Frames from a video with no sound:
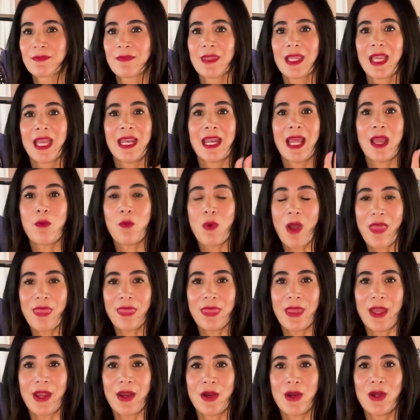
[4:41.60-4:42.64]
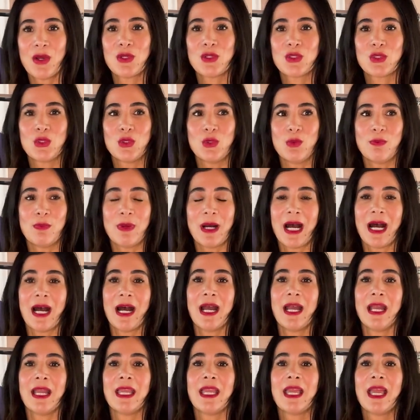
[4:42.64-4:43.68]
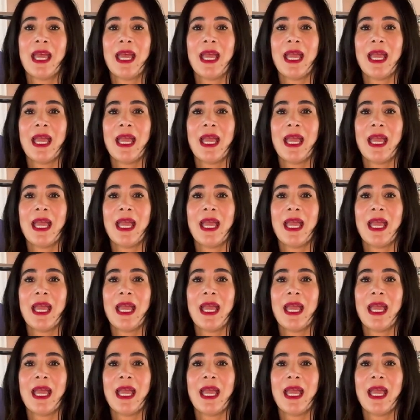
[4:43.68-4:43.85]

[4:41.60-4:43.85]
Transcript: and I went there to buy